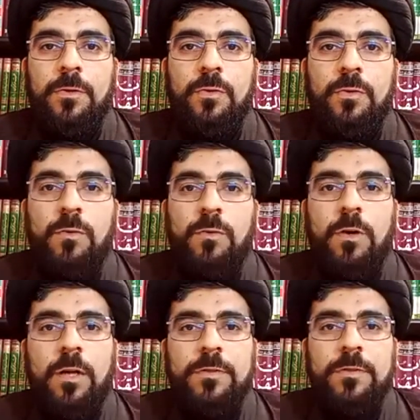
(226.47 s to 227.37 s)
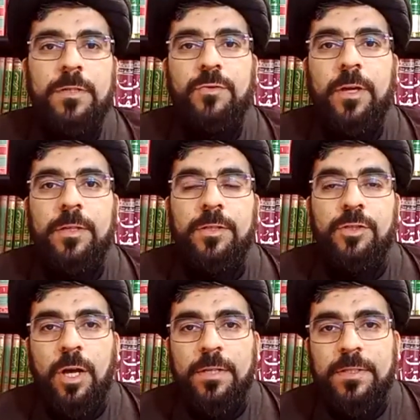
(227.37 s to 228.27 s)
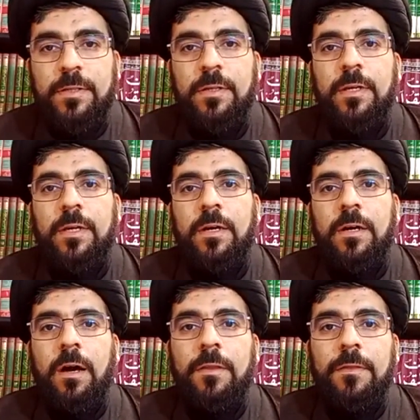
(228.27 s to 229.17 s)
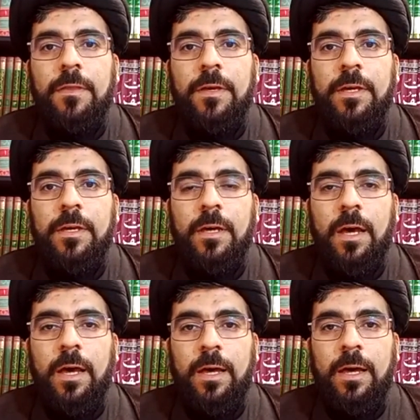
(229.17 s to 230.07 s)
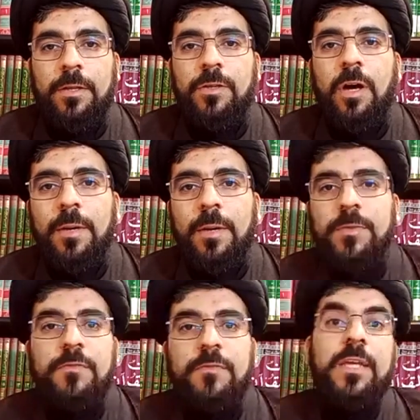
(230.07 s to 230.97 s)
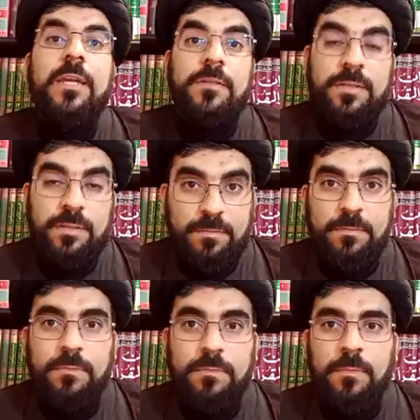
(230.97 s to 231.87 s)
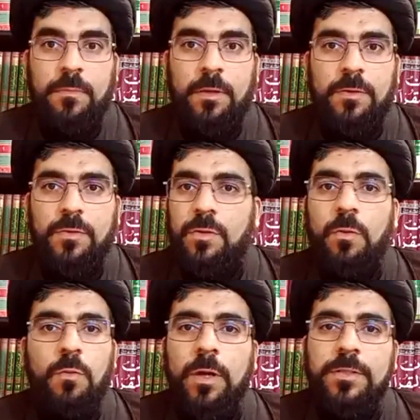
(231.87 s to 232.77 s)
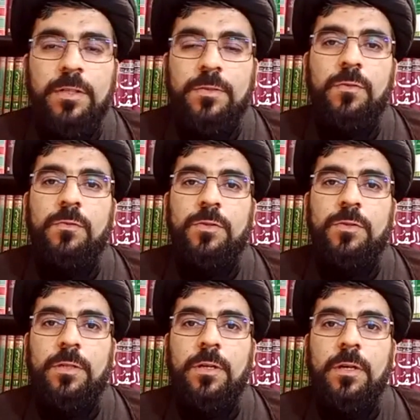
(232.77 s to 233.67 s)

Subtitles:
to concentrate just on the times of salat. So what's the solution?